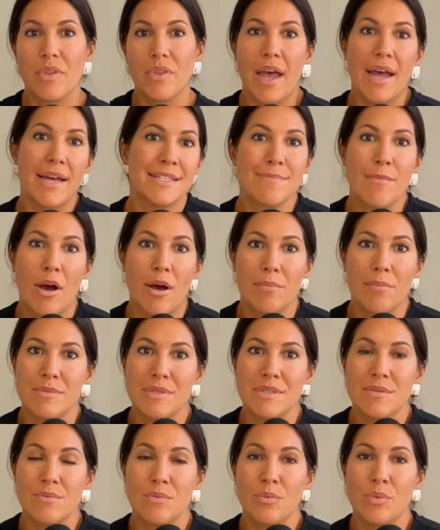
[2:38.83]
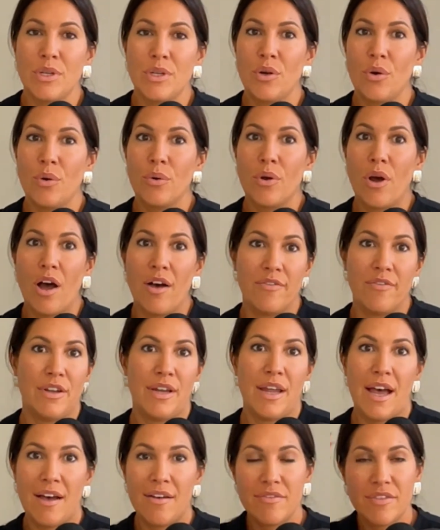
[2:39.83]
as moms, we don't often
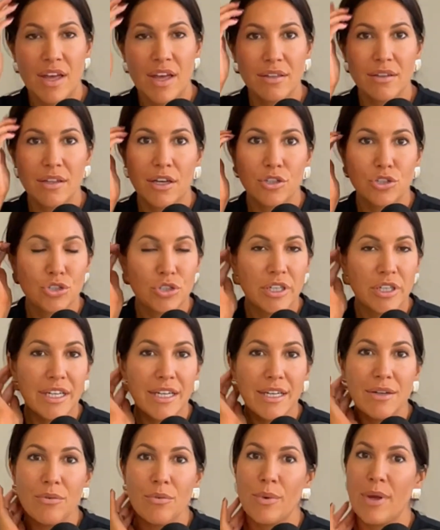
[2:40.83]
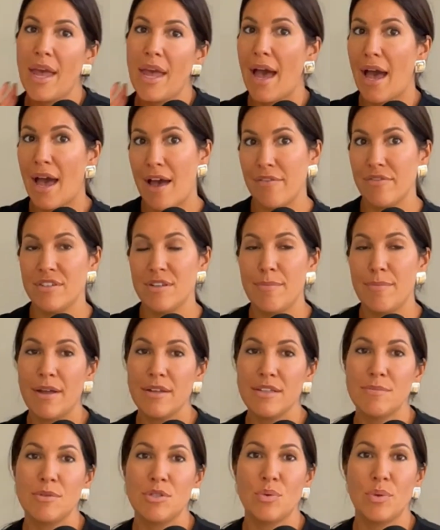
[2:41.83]
have that luxury. We have to
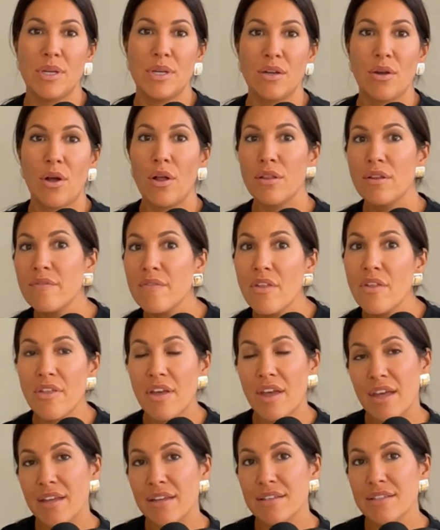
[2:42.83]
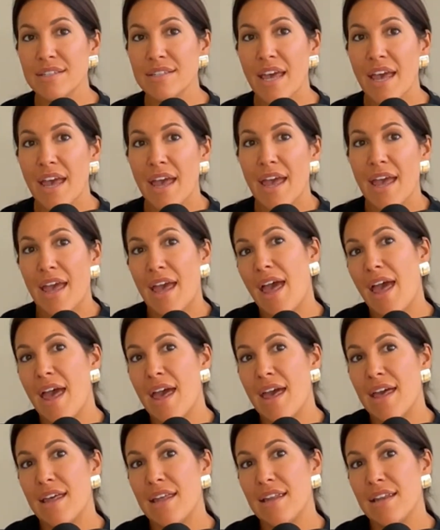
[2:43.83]
bounce between all of the things.
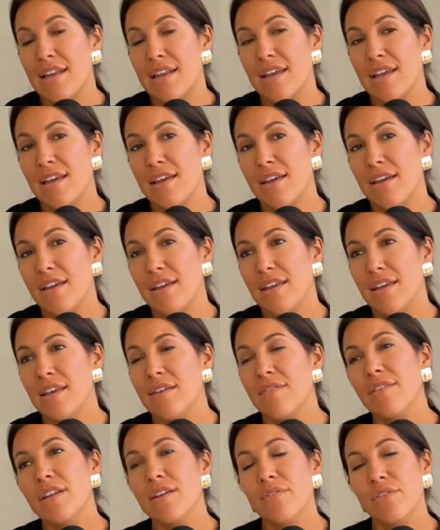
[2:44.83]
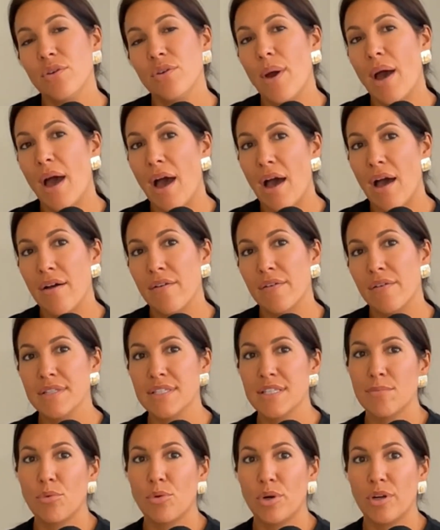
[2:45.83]
And even if you have a
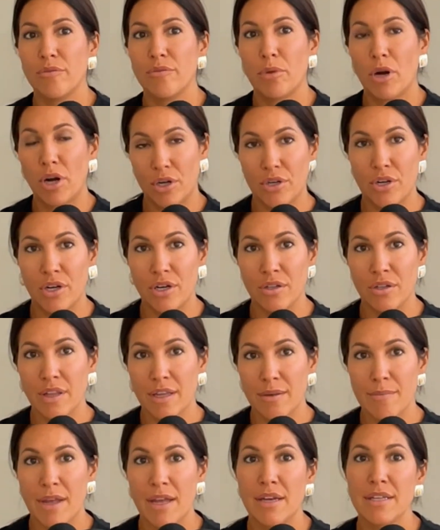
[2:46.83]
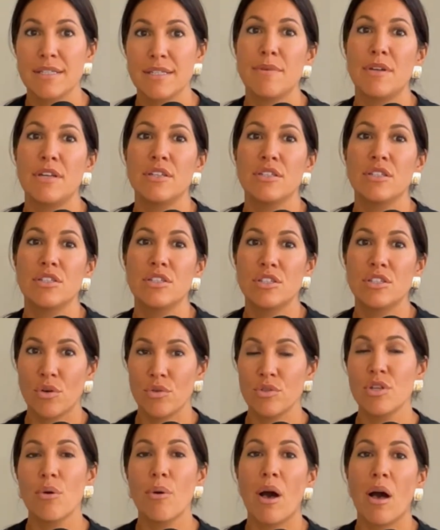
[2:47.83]
supportive partner, like my husband is
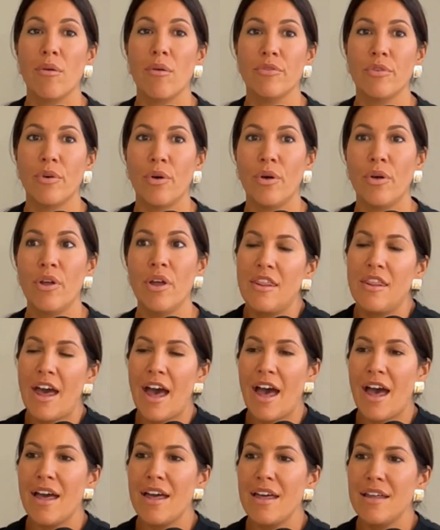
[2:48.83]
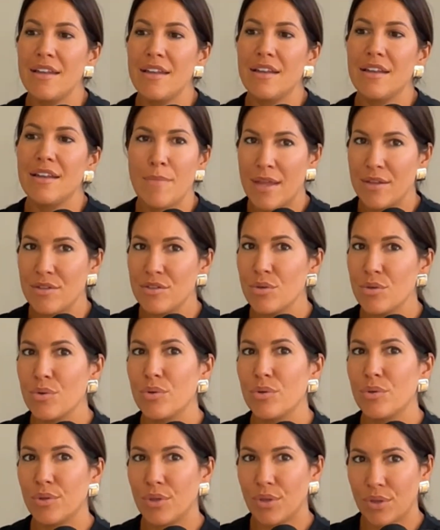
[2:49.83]
so helpful, that
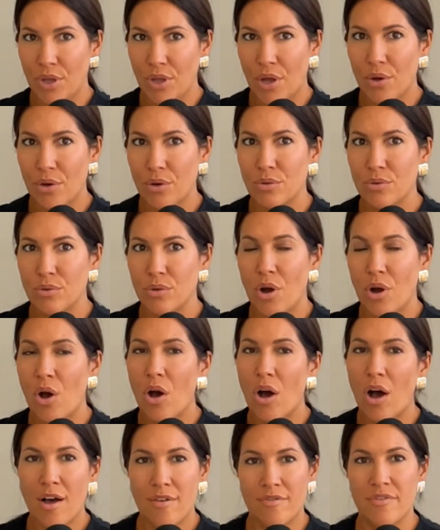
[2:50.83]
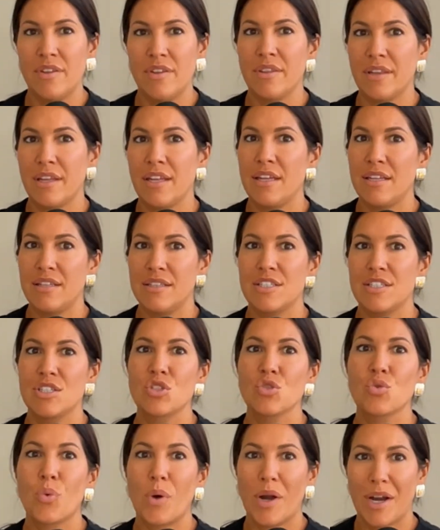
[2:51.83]
mental load often leads
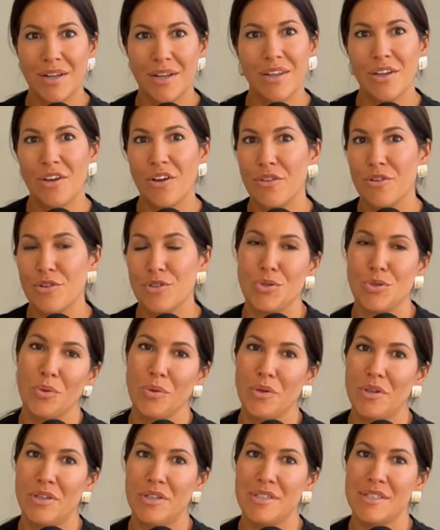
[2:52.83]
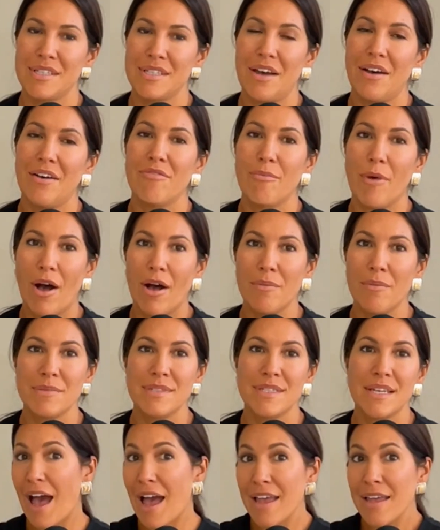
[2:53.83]
squarely on the shoulders of moms.
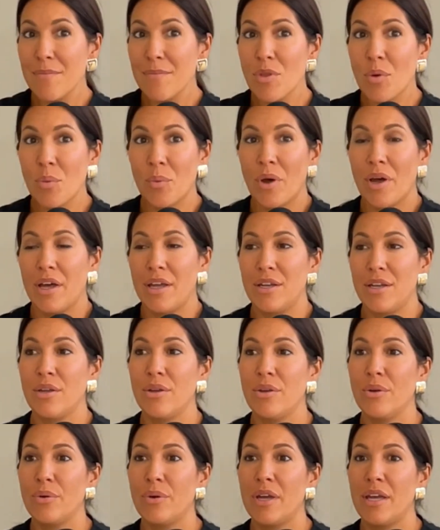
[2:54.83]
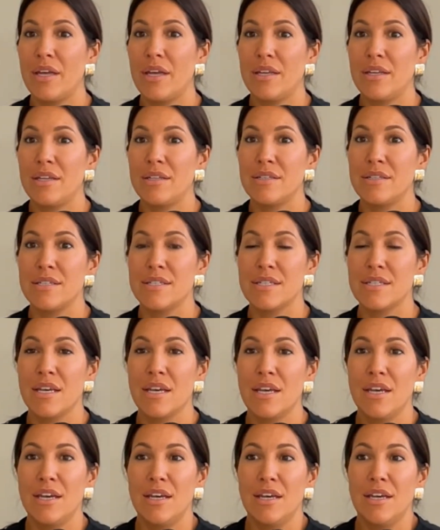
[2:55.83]
I am the one who is
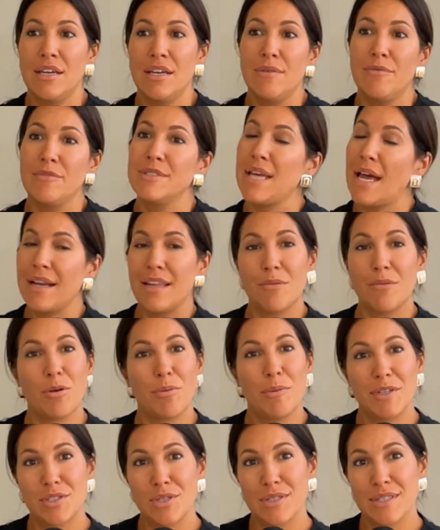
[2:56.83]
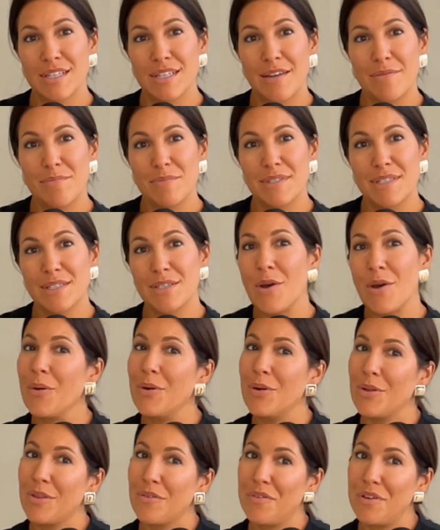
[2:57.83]
signing the permission slips,
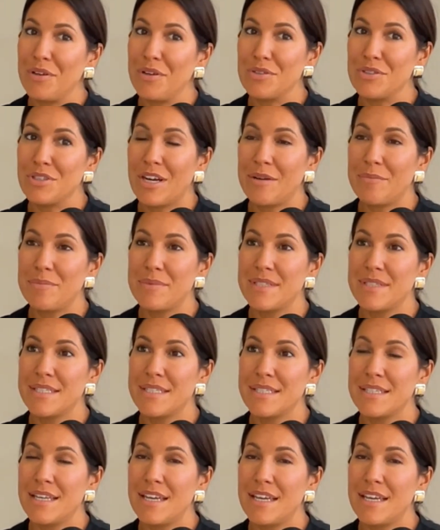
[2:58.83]
going on the field trips.